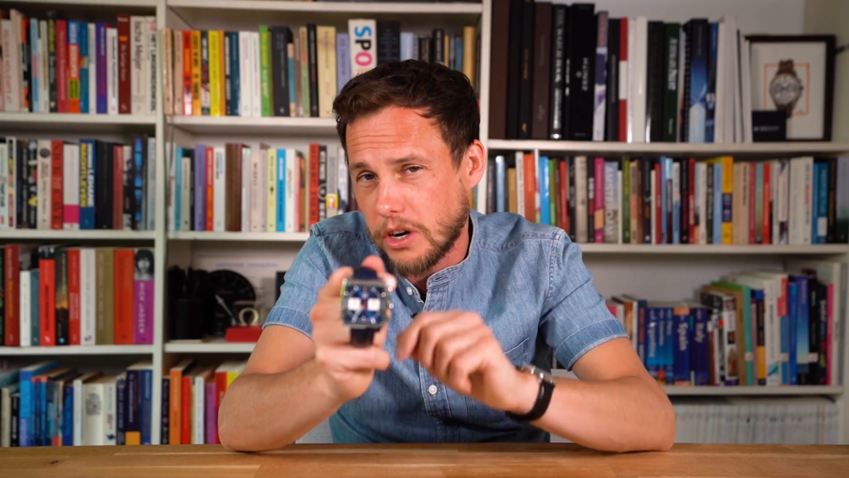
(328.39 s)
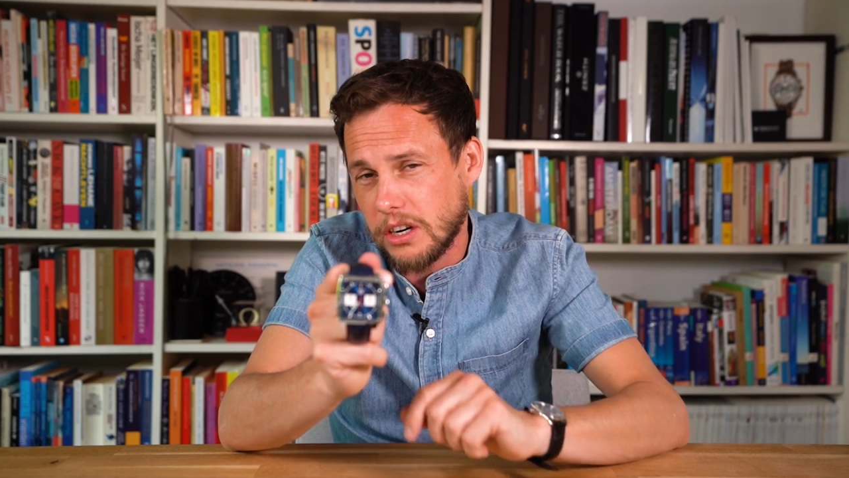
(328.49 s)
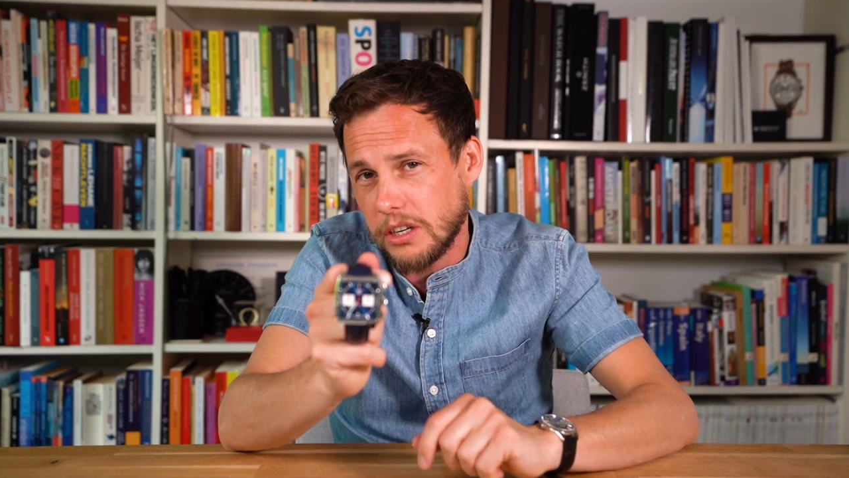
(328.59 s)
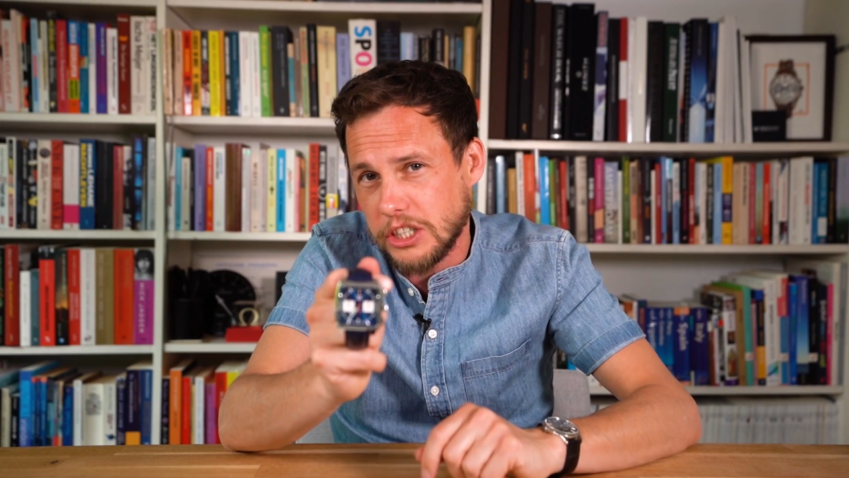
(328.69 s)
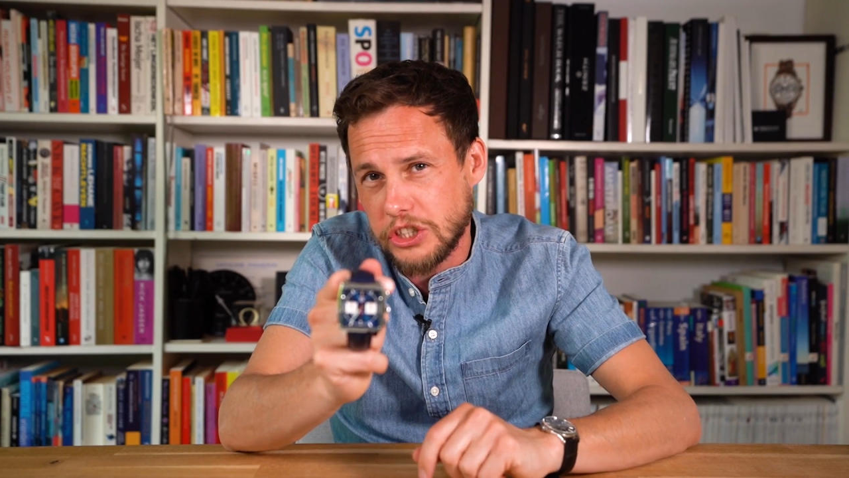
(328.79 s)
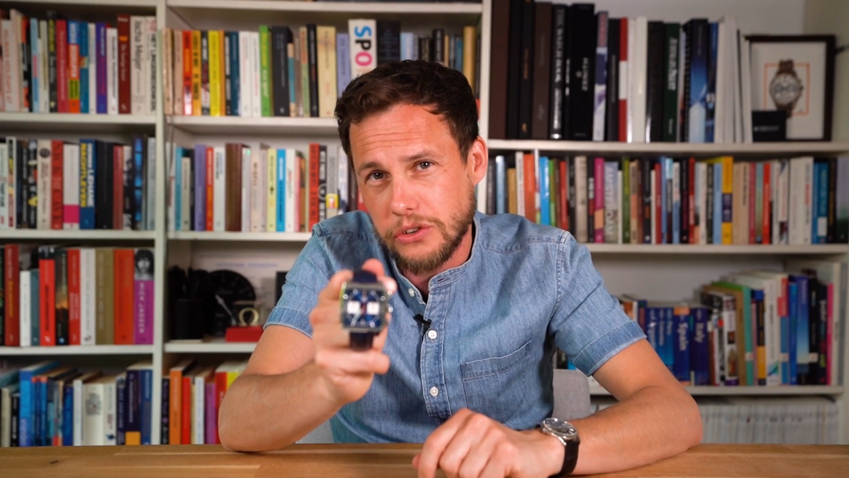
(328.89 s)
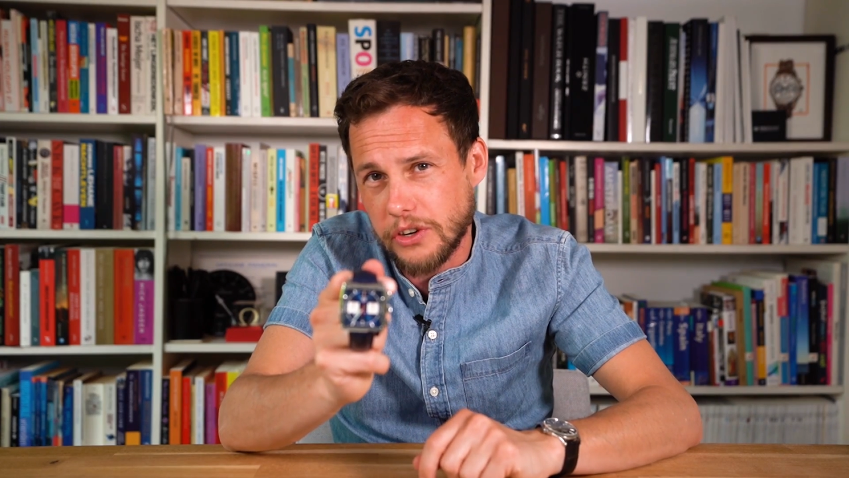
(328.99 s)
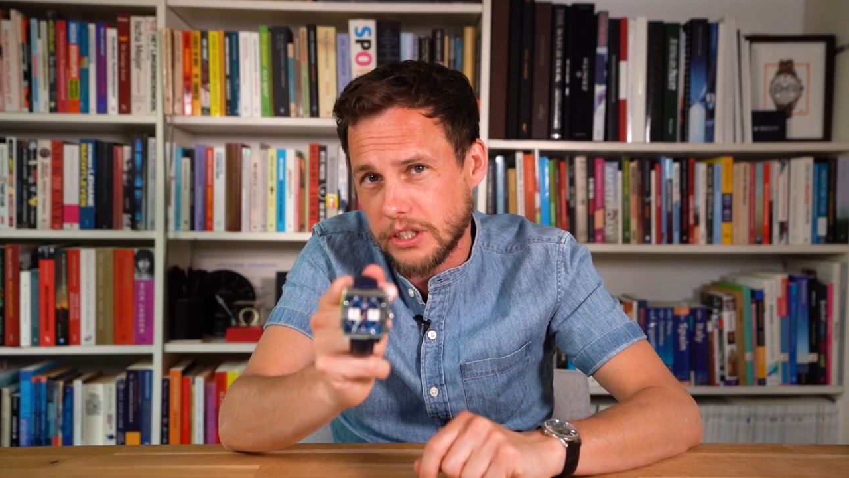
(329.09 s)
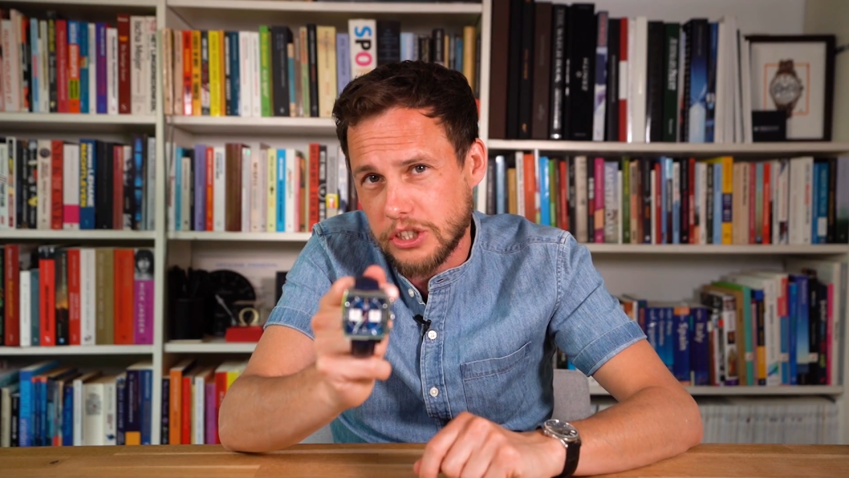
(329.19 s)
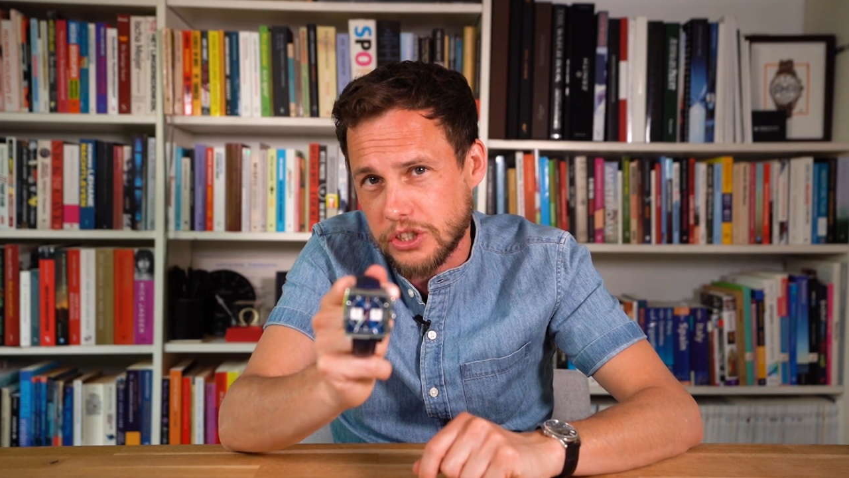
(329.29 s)
unleash your
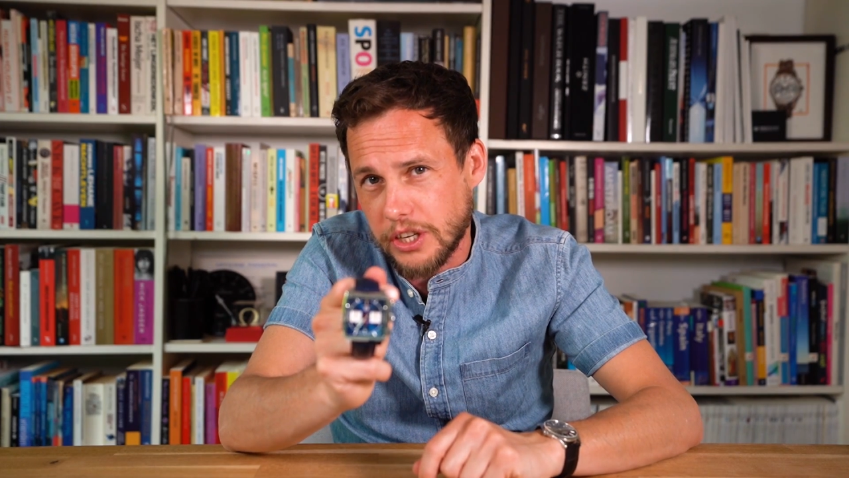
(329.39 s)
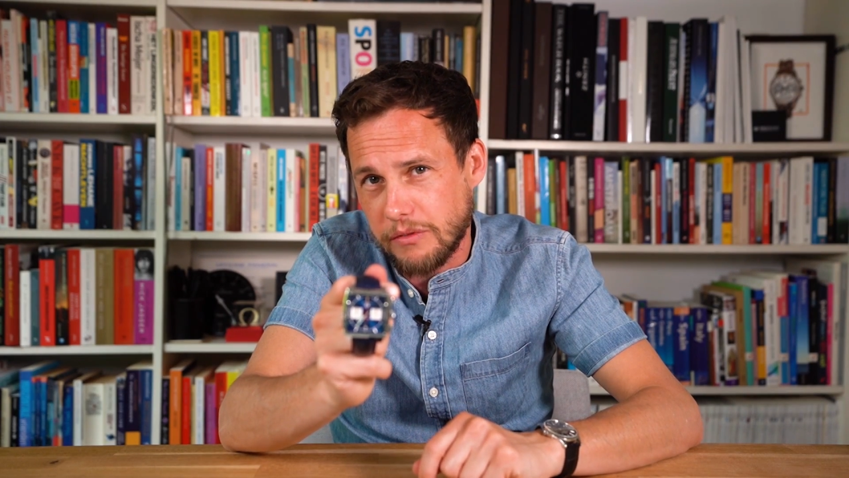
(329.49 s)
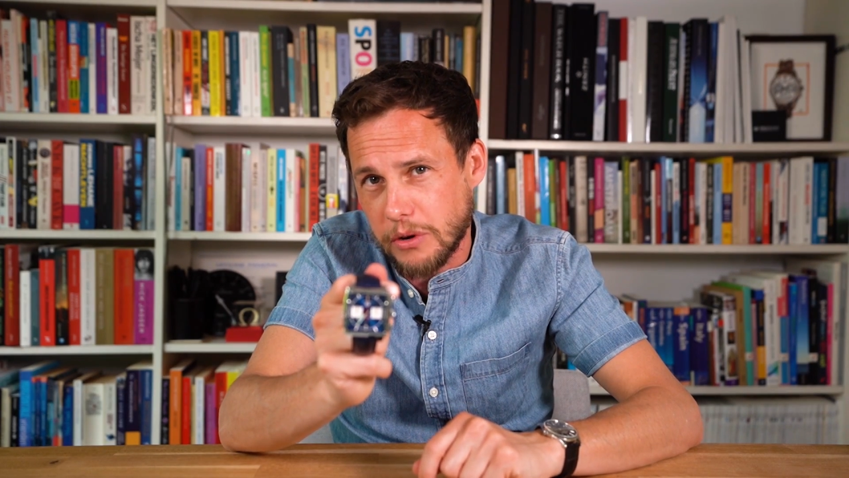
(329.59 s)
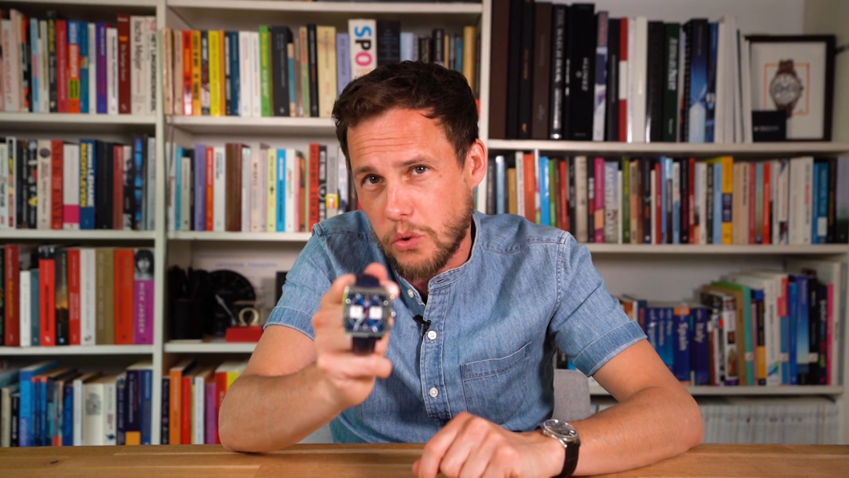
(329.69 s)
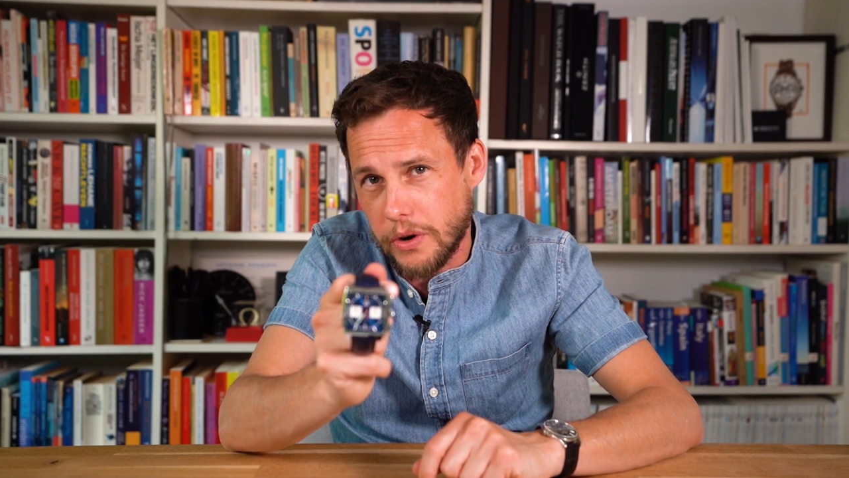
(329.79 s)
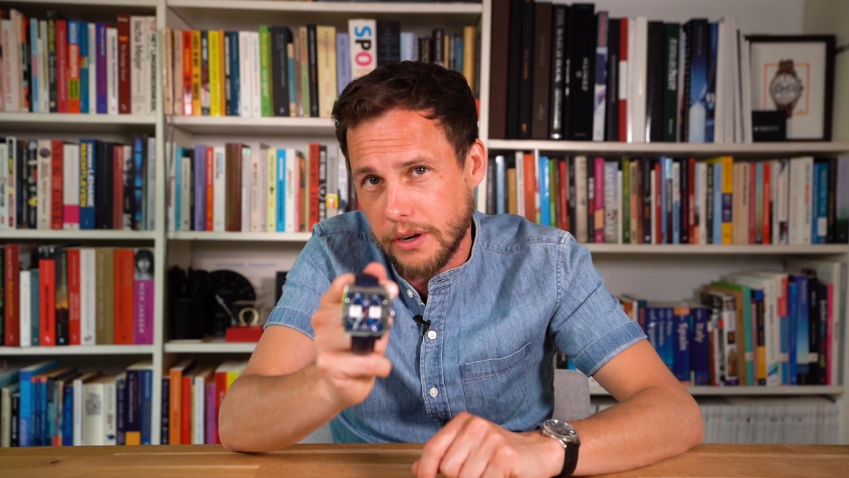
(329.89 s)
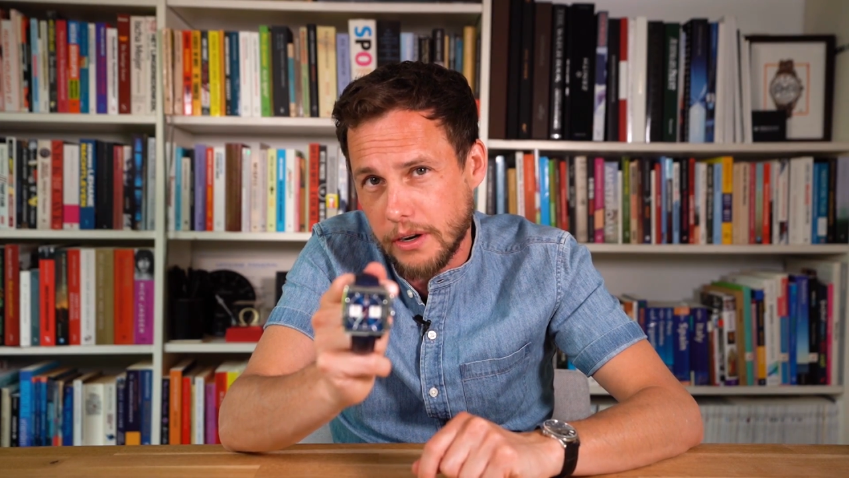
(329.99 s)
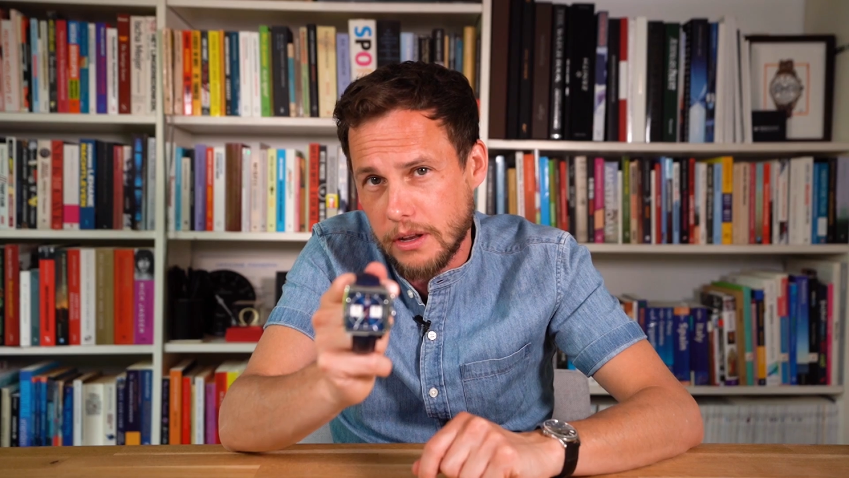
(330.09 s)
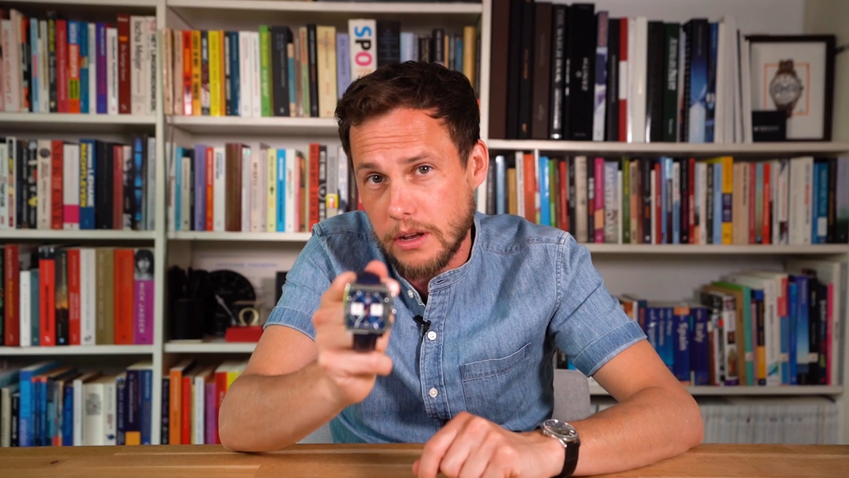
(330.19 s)
inner Steve McQueen.